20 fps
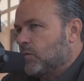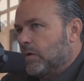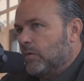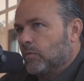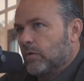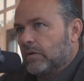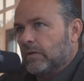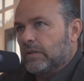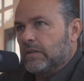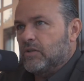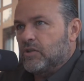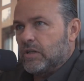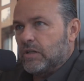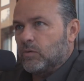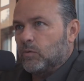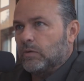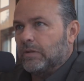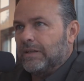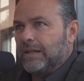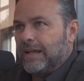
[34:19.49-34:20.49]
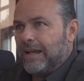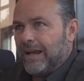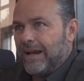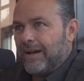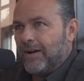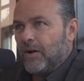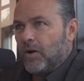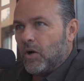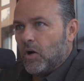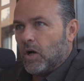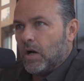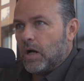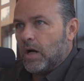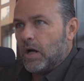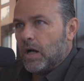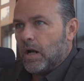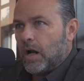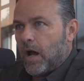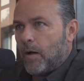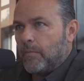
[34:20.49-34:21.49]
we really genuinely care,
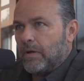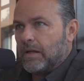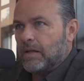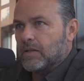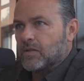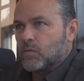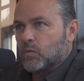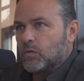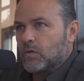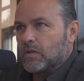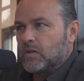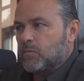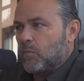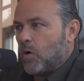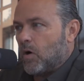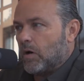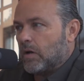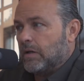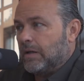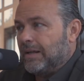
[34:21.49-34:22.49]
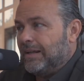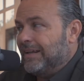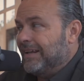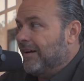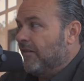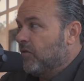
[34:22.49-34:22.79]
not because it's marketing.